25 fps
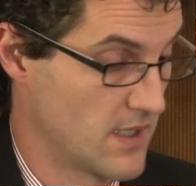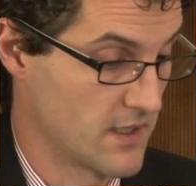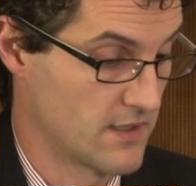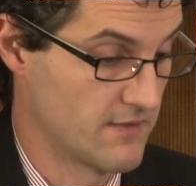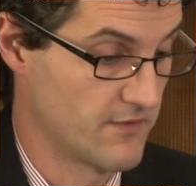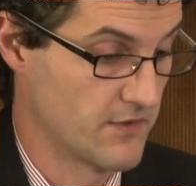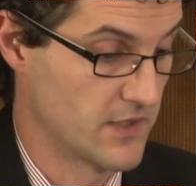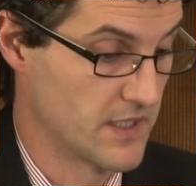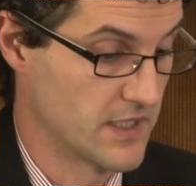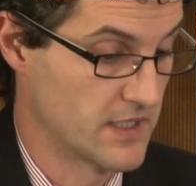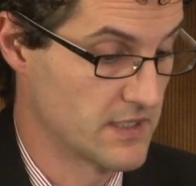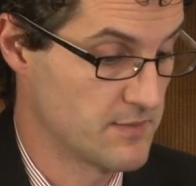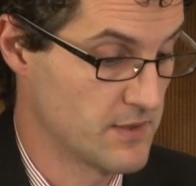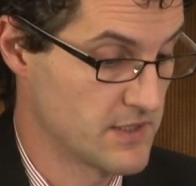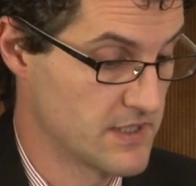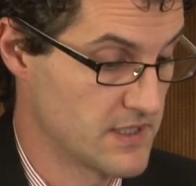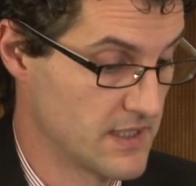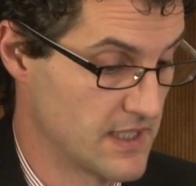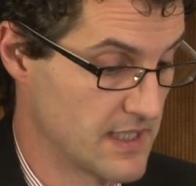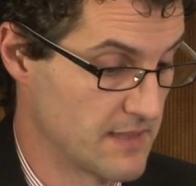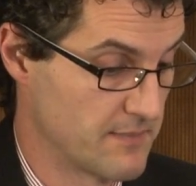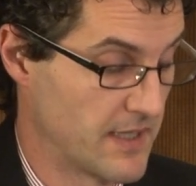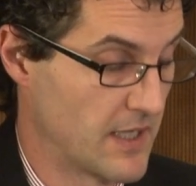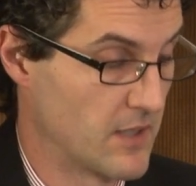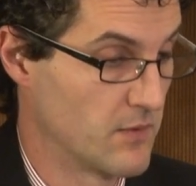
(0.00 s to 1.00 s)
very
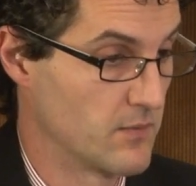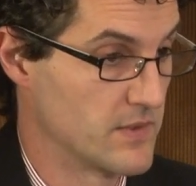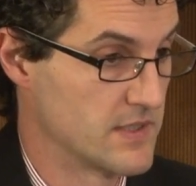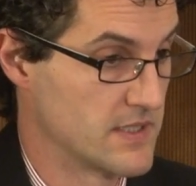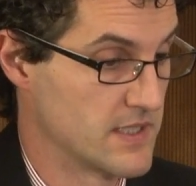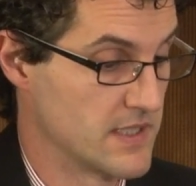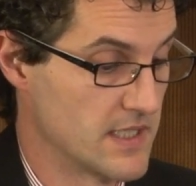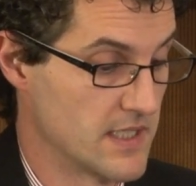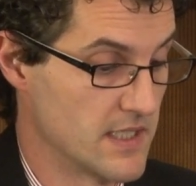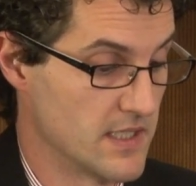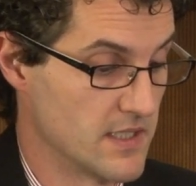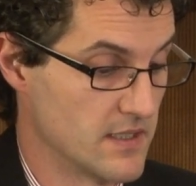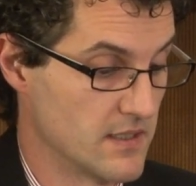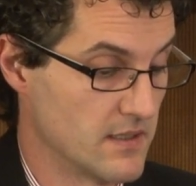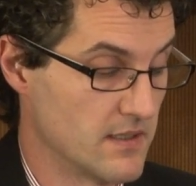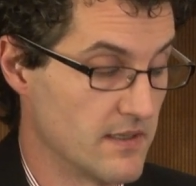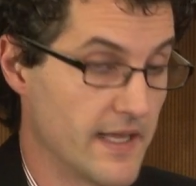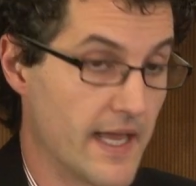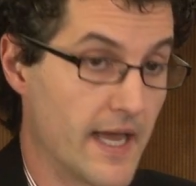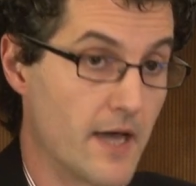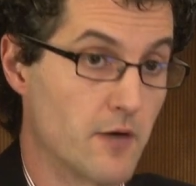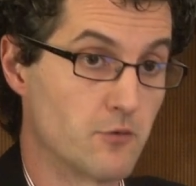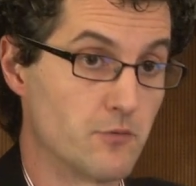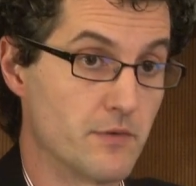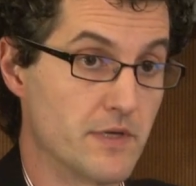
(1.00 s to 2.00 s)
explicitly about was the,
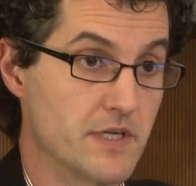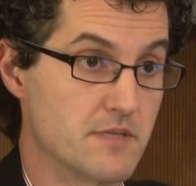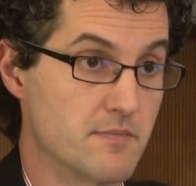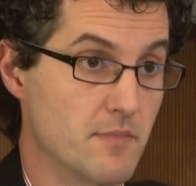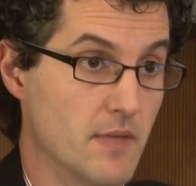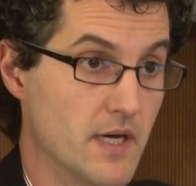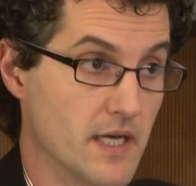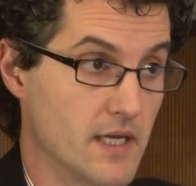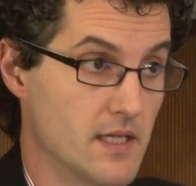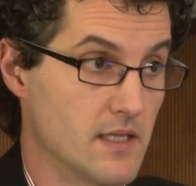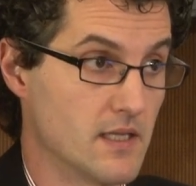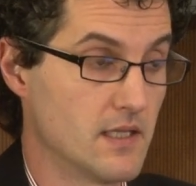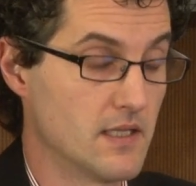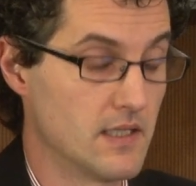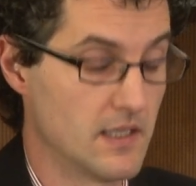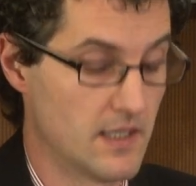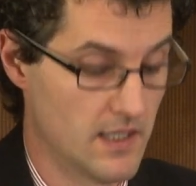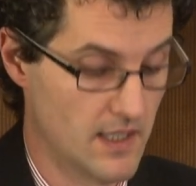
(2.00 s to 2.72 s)
the outreach model.